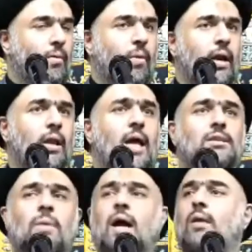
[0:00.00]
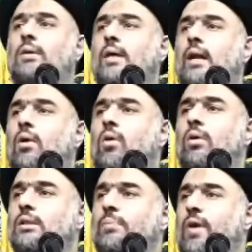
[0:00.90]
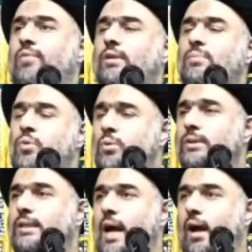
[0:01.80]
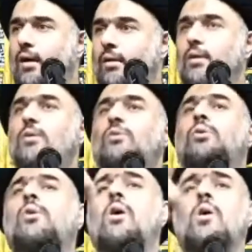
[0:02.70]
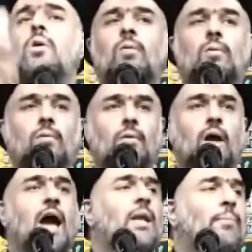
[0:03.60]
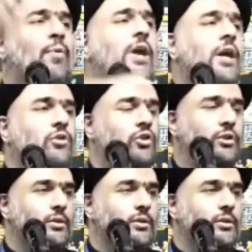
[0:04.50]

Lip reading: When Allah subhanahu wa ta'ala ordered the Prophet Musa to go and preach